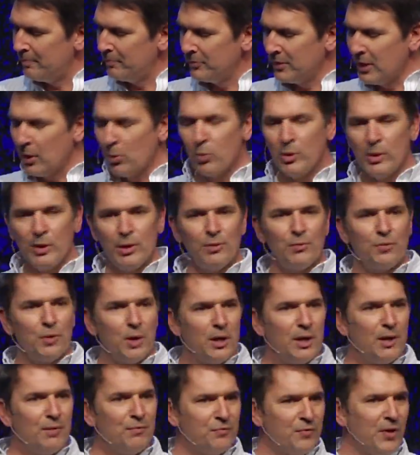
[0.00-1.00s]
that we
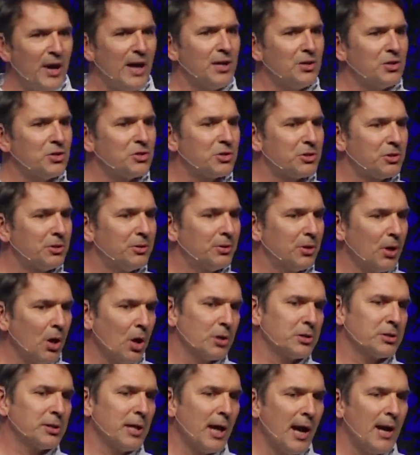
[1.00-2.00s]
invest
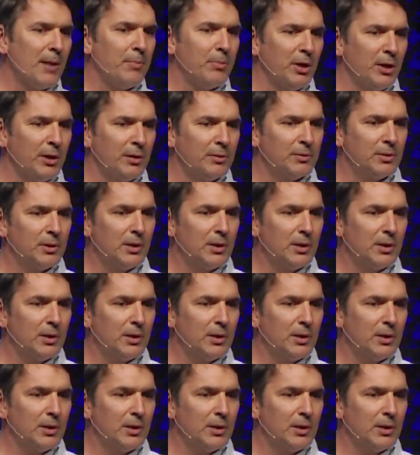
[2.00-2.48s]
our time in.